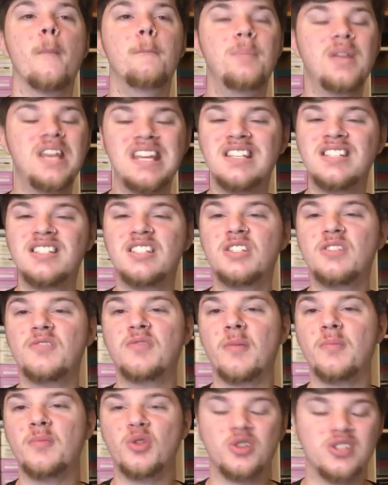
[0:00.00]
beasts
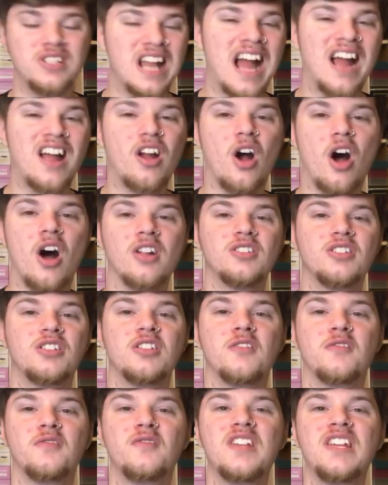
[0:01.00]
from your deck onto
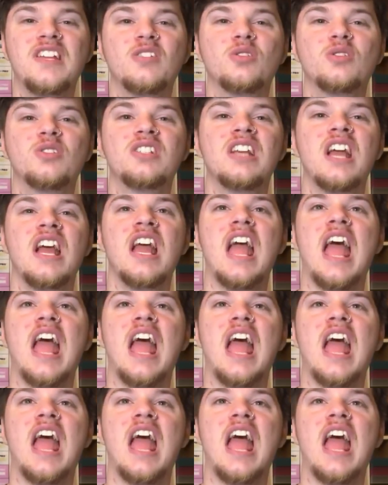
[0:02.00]
the field,